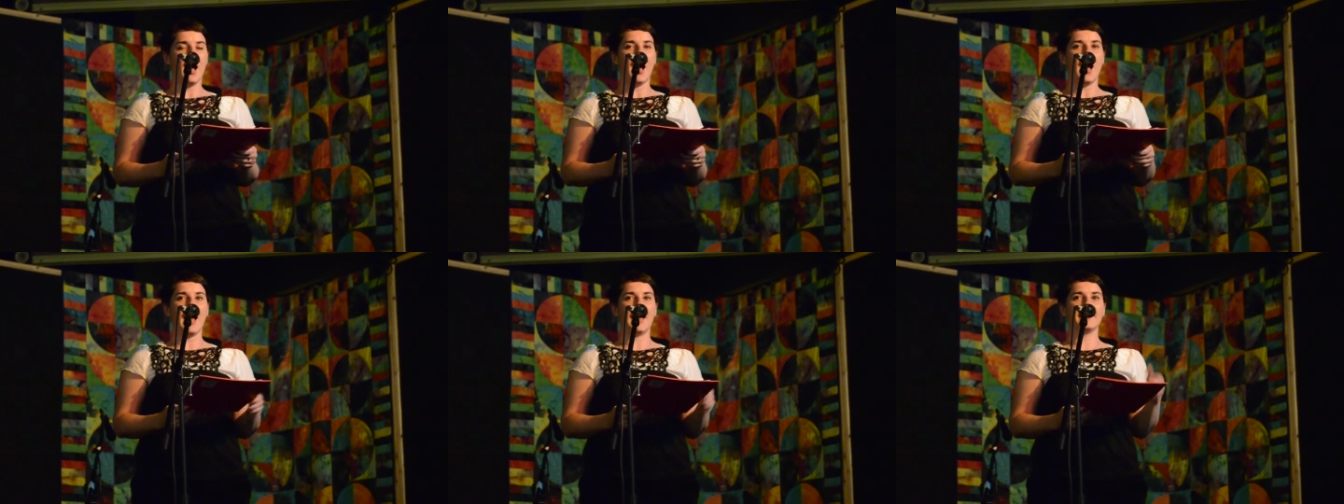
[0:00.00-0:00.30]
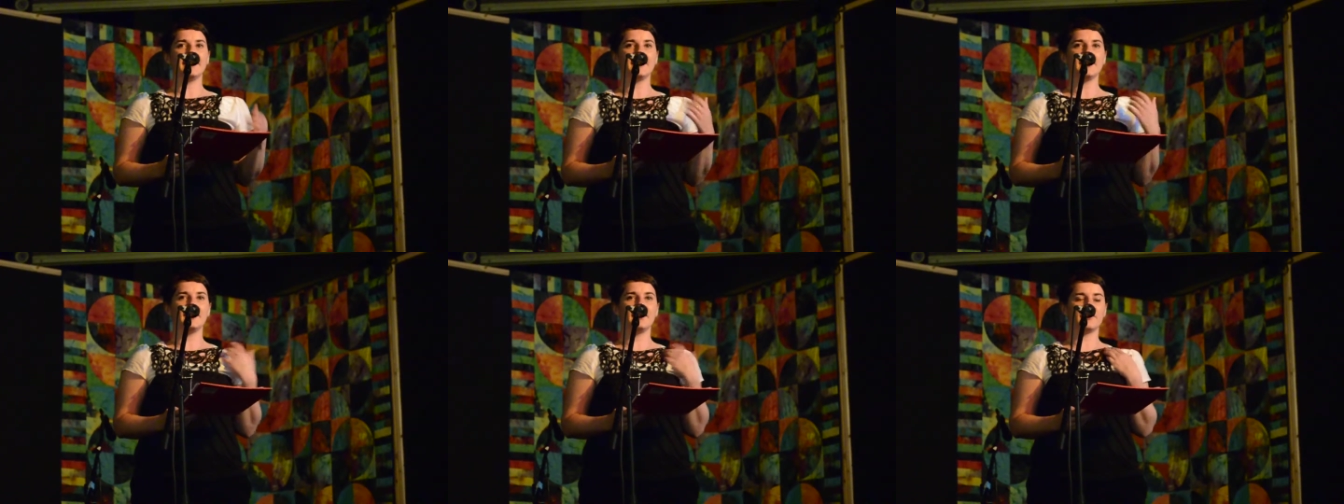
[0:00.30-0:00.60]
I
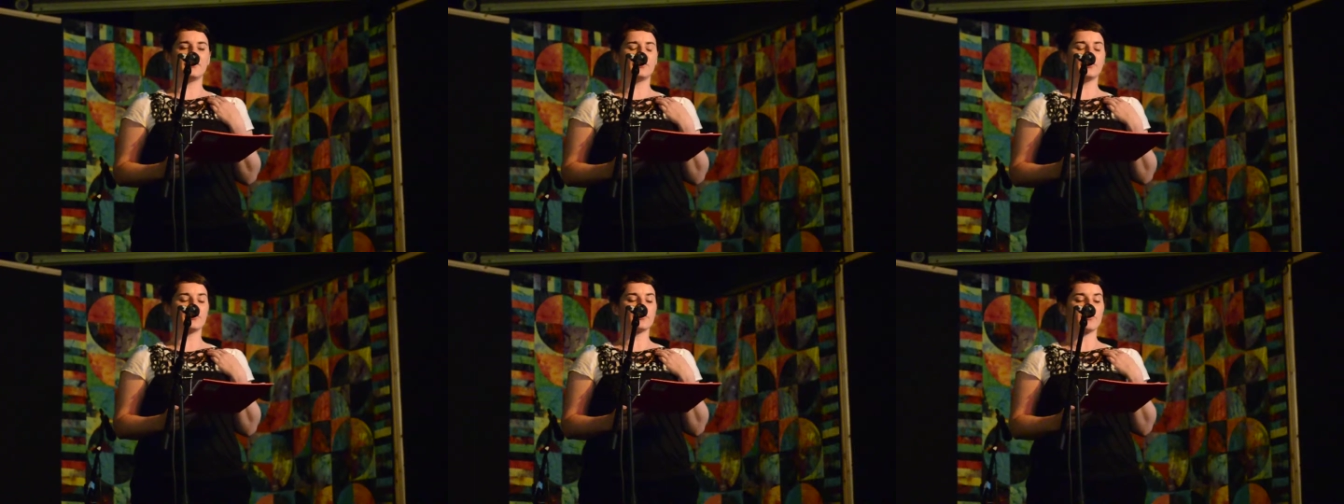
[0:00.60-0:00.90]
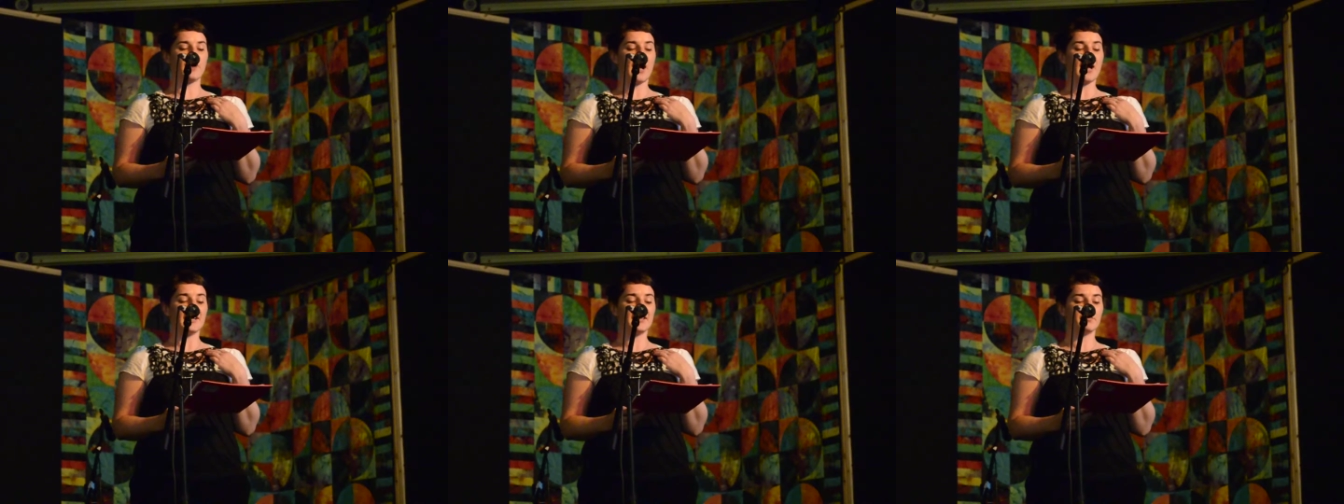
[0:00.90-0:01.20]
needed to
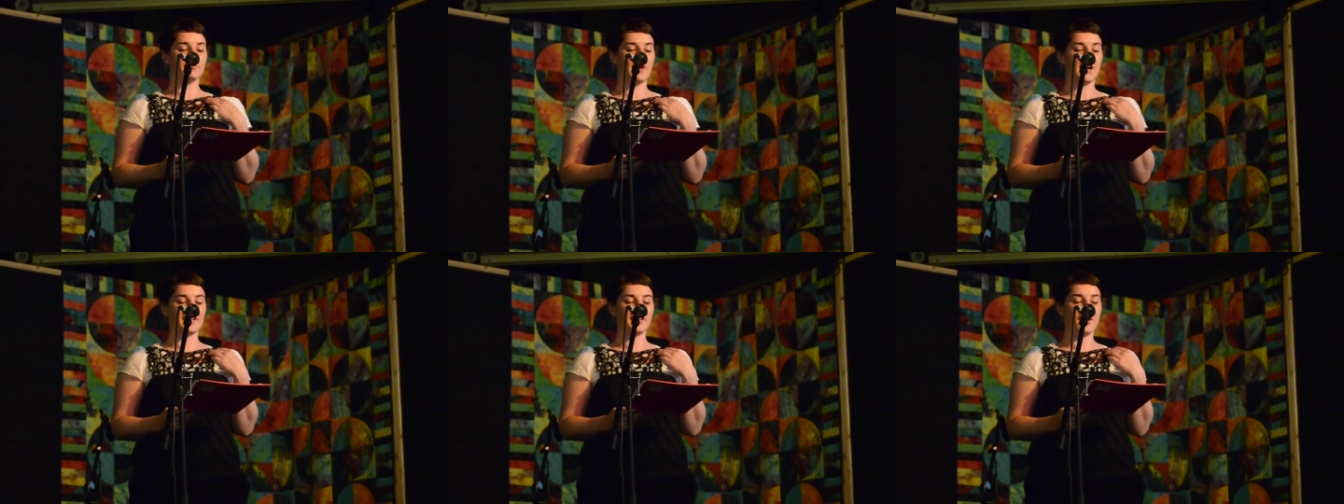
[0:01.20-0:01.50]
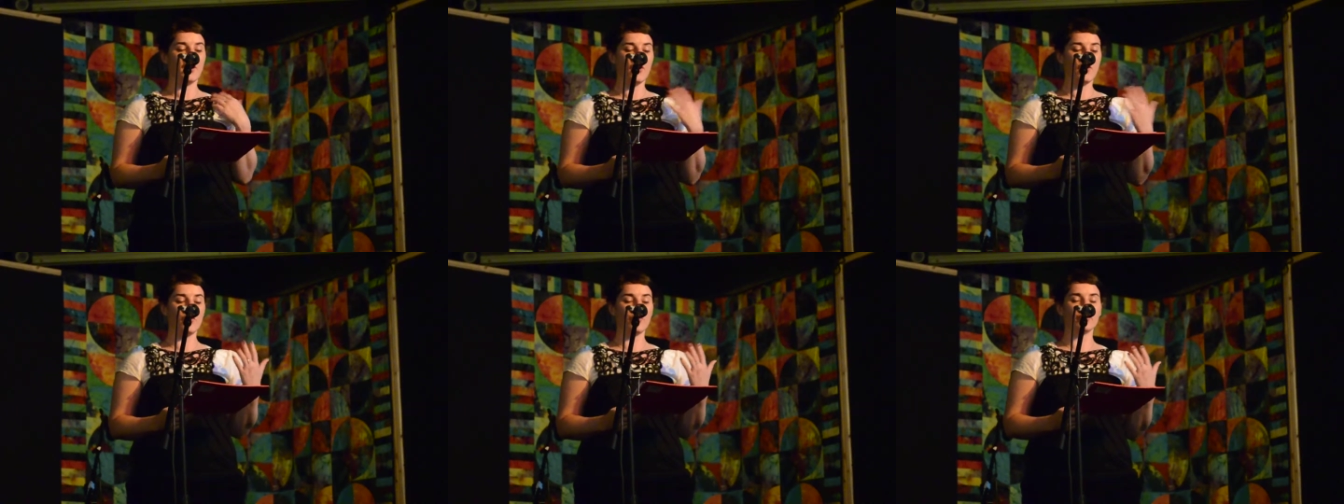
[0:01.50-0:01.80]
write my
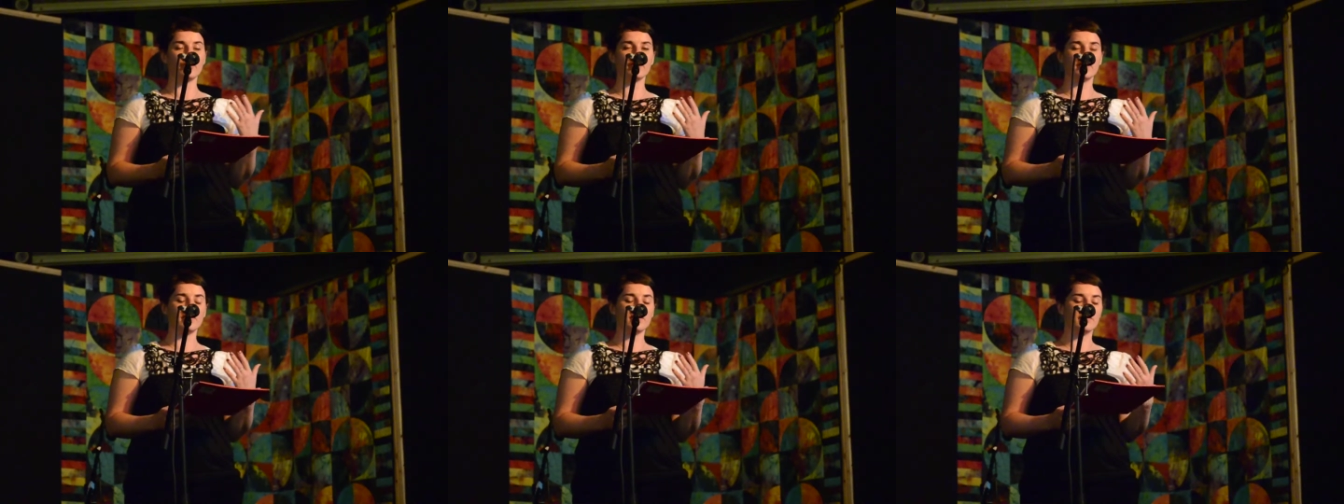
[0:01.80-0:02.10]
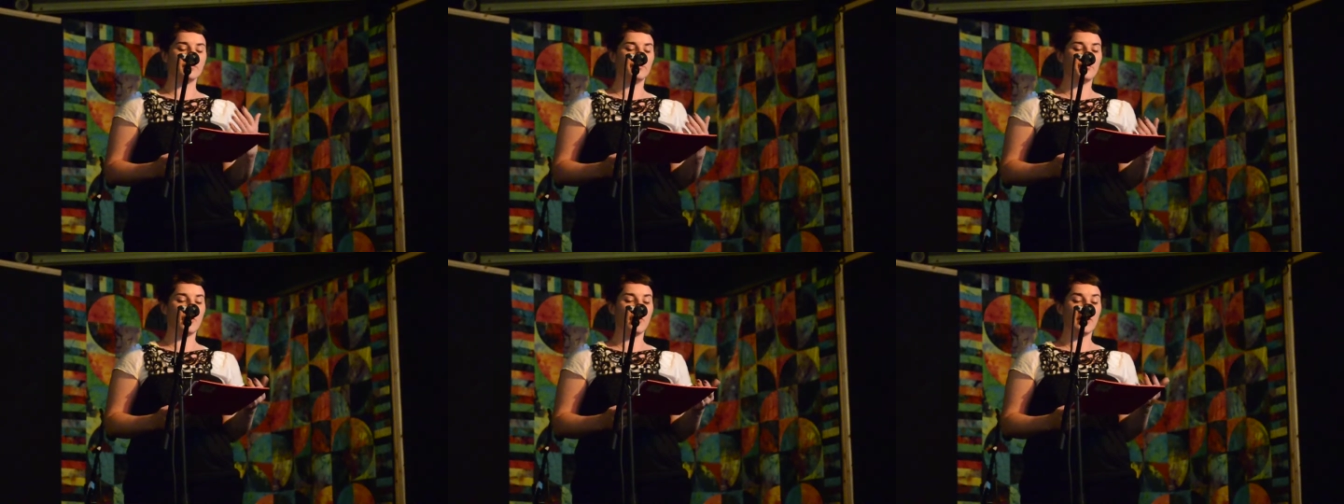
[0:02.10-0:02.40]

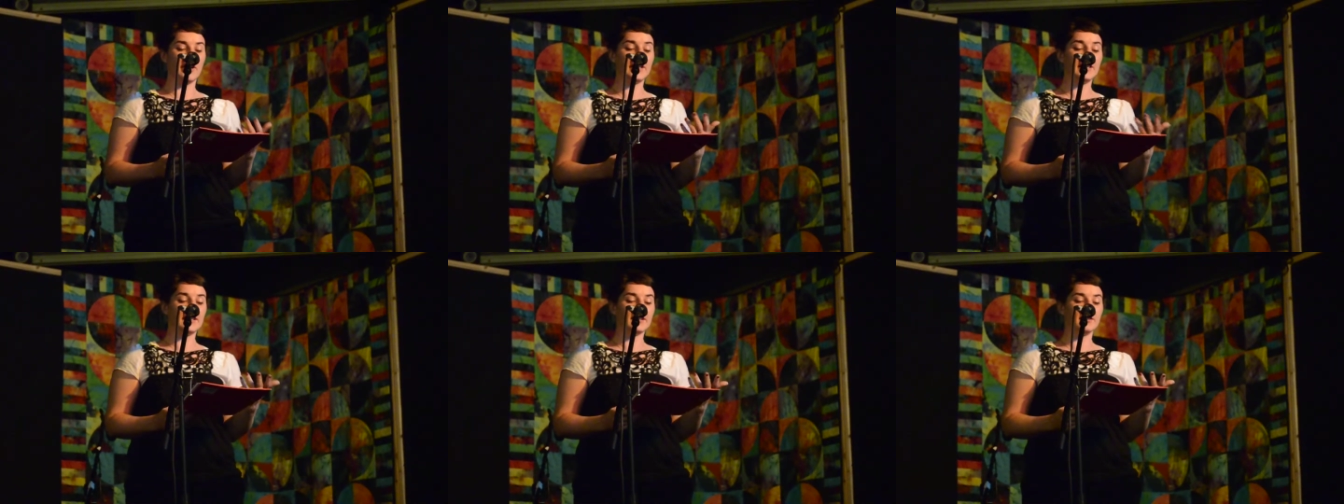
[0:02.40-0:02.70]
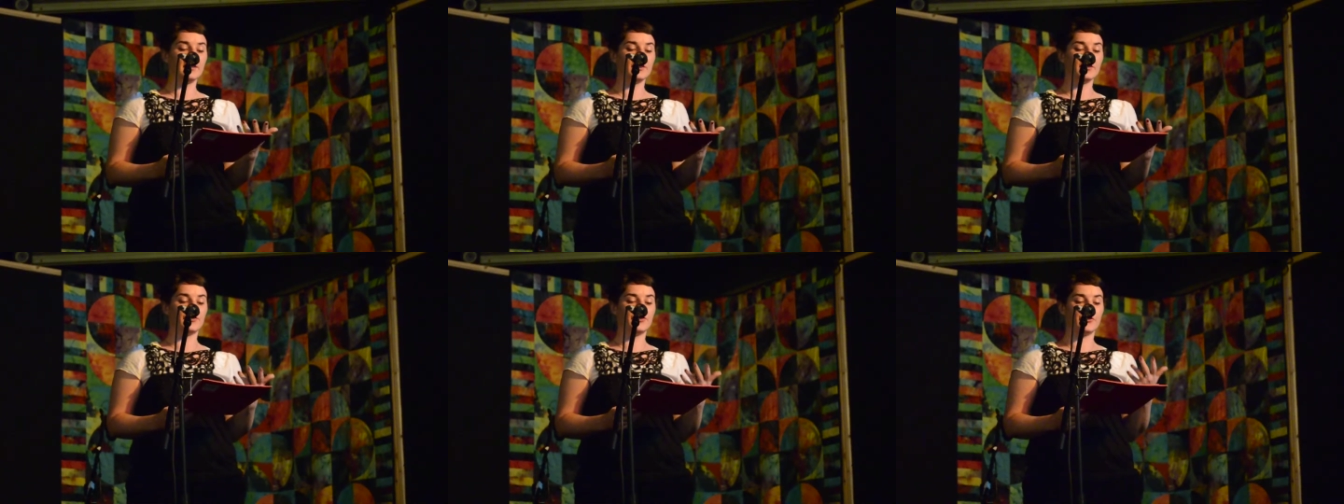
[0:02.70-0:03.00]
own
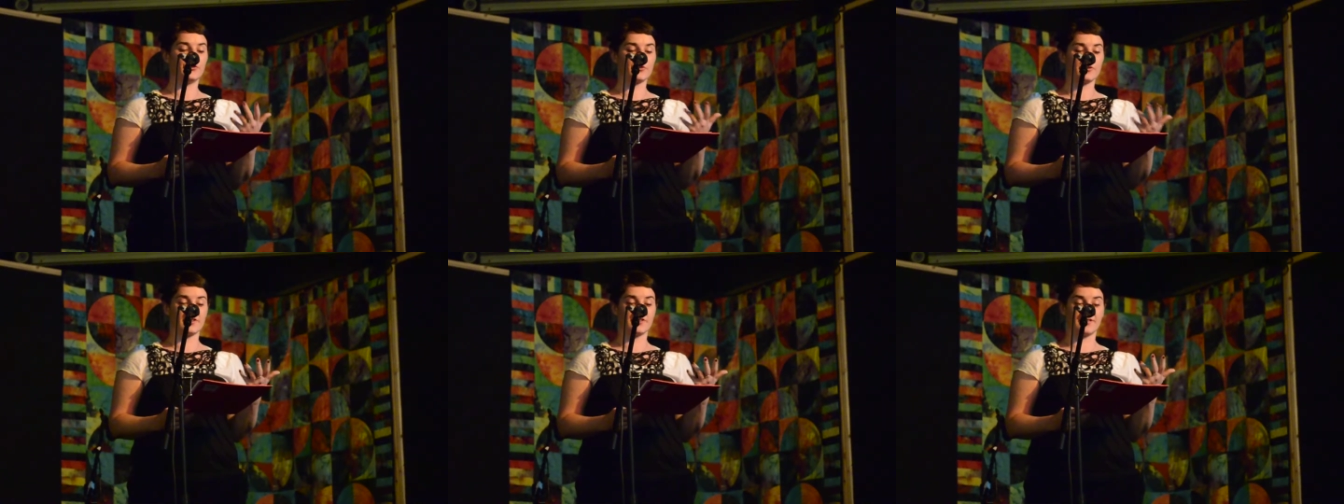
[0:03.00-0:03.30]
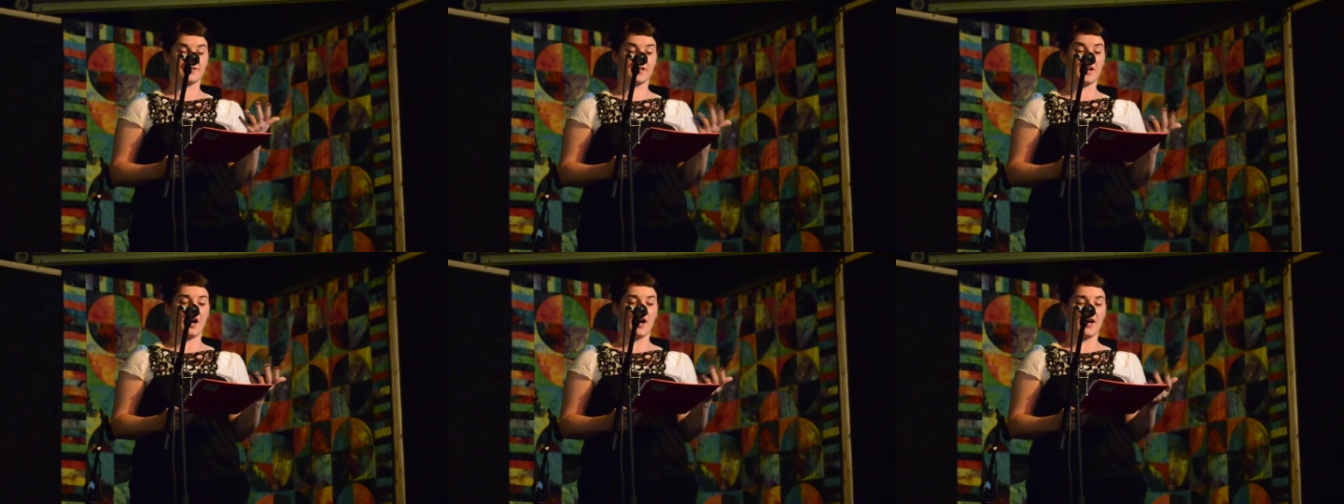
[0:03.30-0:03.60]
poetical
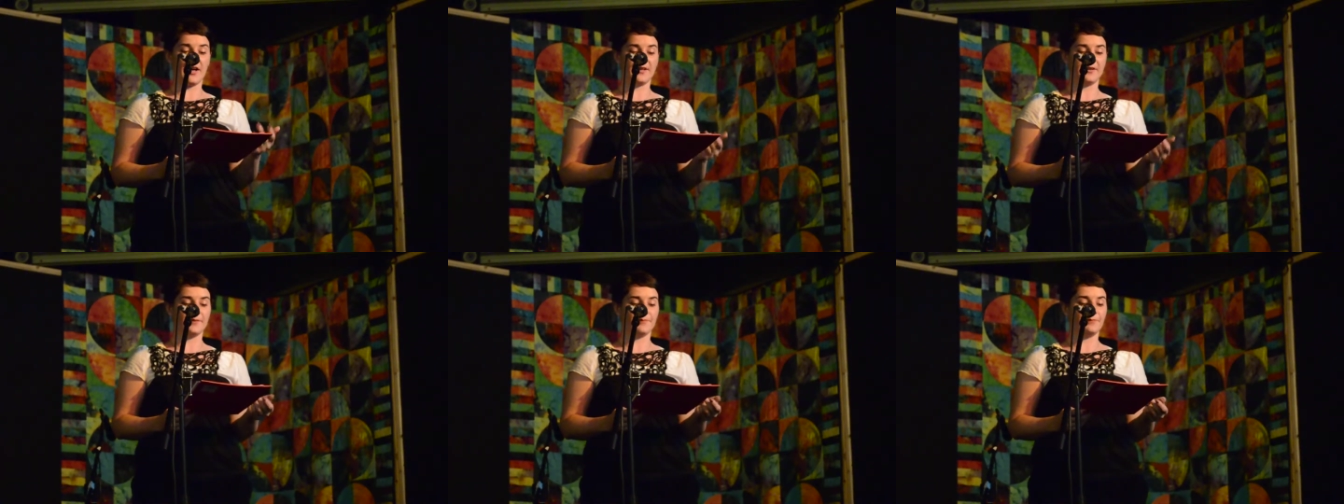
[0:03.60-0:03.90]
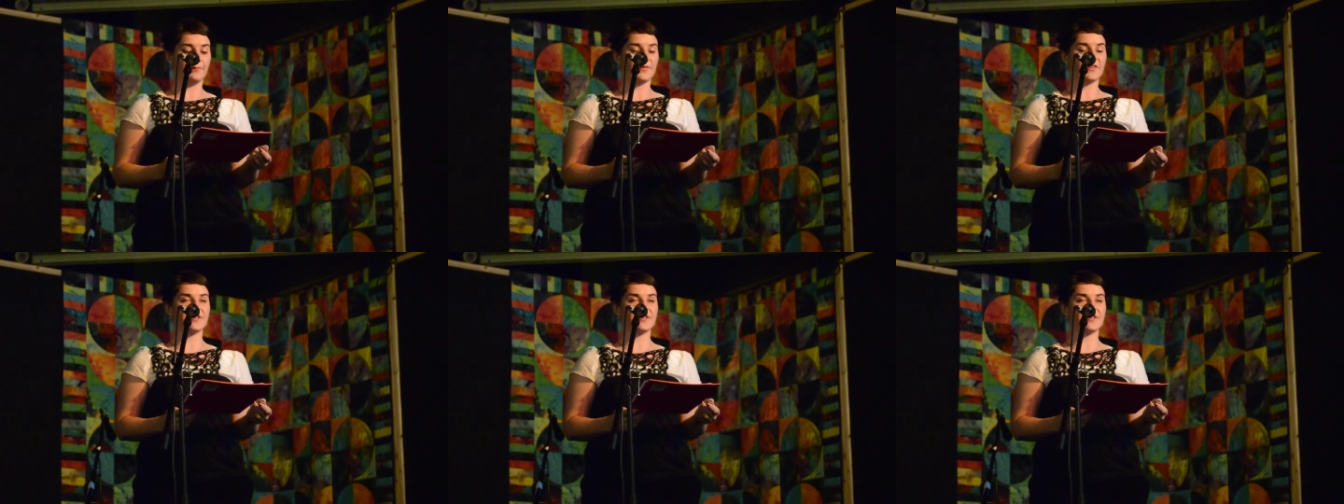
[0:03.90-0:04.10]
tourist guide.